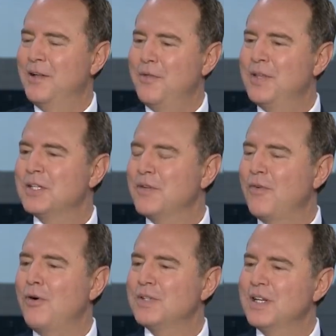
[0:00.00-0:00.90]
this
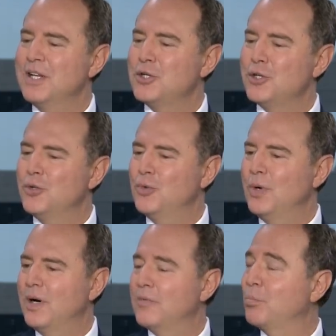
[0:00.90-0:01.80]
involves an issue
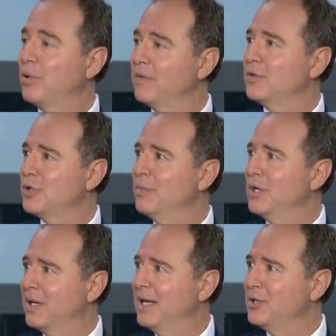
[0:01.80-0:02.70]
of privileged
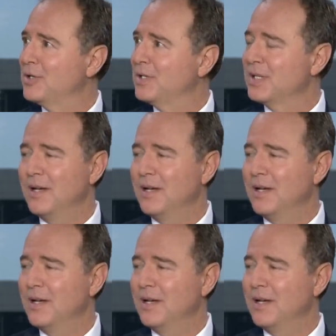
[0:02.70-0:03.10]
communications.